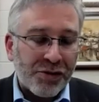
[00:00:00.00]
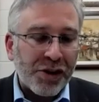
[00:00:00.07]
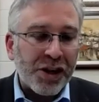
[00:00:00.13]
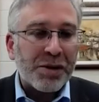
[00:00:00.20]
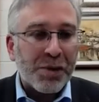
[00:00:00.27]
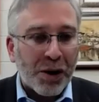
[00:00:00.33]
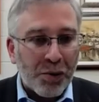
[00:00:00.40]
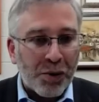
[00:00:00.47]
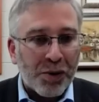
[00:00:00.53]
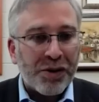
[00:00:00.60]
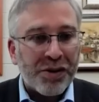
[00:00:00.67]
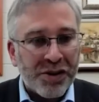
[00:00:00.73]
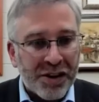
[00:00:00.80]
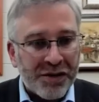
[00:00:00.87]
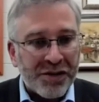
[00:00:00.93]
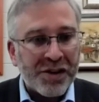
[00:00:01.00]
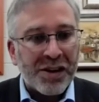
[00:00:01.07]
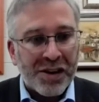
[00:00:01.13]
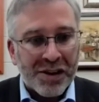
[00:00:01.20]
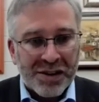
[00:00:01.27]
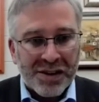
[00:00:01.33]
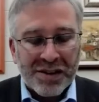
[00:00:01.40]
freedom are worth the
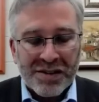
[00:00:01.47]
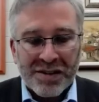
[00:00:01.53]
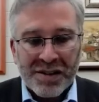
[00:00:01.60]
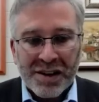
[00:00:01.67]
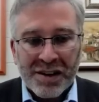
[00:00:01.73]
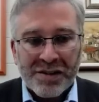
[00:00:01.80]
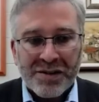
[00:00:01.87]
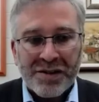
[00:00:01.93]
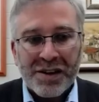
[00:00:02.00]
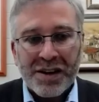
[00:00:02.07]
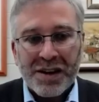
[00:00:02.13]
difficulties of